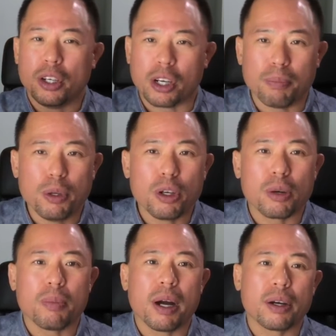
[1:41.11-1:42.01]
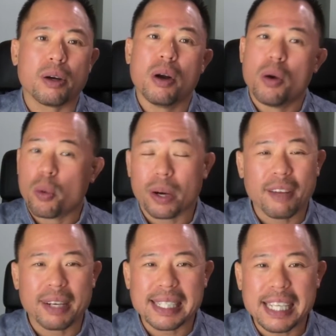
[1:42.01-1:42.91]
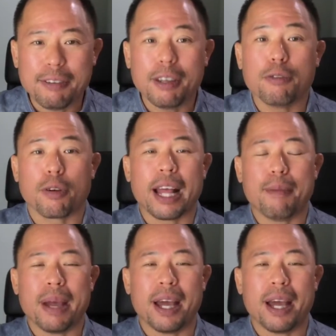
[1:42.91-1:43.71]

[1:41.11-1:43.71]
your computer monitor, or even a TV for that